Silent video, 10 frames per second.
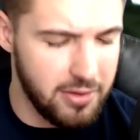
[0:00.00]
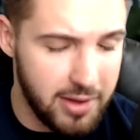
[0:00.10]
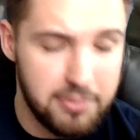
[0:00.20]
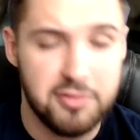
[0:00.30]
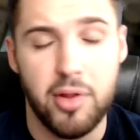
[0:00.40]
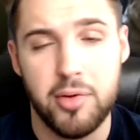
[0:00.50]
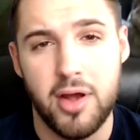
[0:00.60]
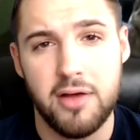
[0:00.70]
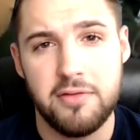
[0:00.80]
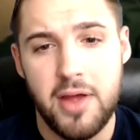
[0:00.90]
limbs blown
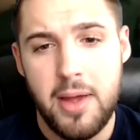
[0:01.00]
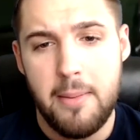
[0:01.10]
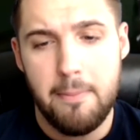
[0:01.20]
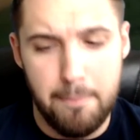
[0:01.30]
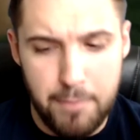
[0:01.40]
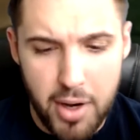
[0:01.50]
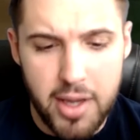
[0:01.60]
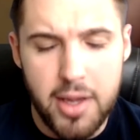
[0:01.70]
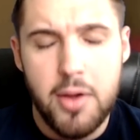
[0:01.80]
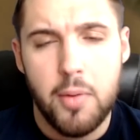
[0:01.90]
off.
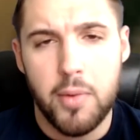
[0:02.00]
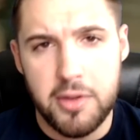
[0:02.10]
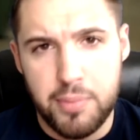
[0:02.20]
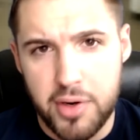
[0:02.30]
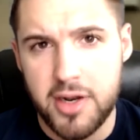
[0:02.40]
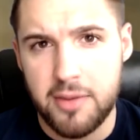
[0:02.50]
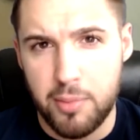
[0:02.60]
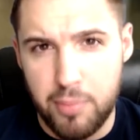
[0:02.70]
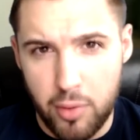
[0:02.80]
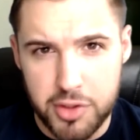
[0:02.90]
But when you put it into
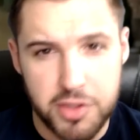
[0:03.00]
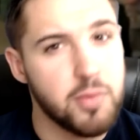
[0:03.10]
proportion